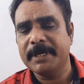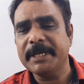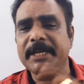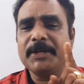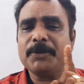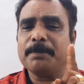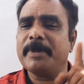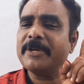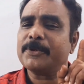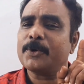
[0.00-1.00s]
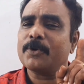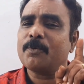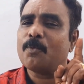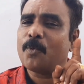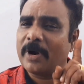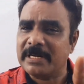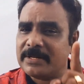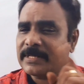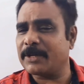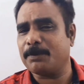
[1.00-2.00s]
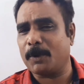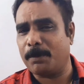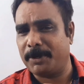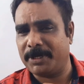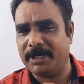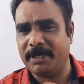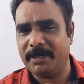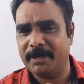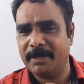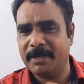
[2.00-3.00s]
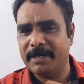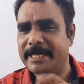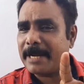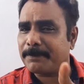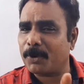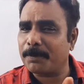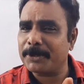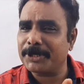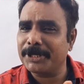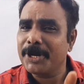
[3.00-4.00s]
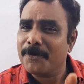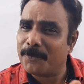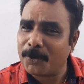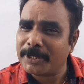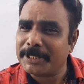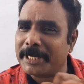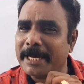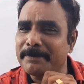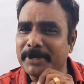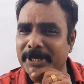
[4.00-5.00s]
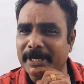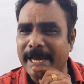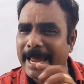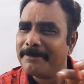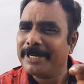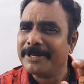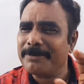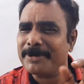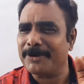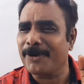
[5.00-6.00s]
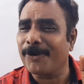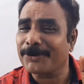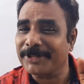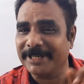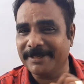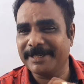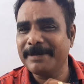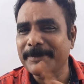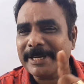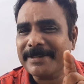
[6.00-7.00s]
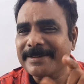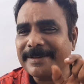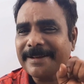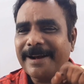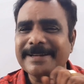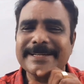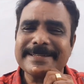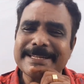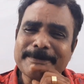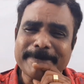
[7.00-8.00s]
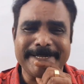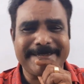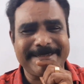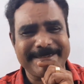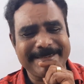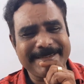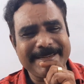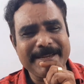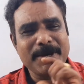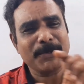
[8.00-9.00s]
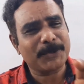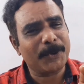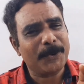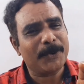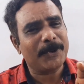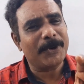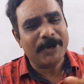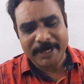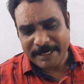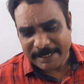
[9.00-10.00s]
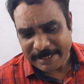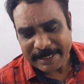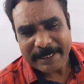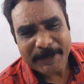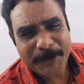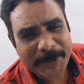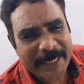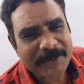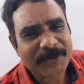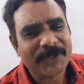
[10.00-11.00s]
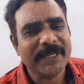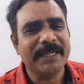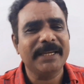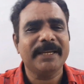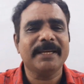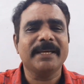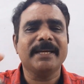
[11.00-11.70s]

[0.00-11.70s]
is based on one such property, that property for the time being and little bit naughty, keeping it under suspense. So you can see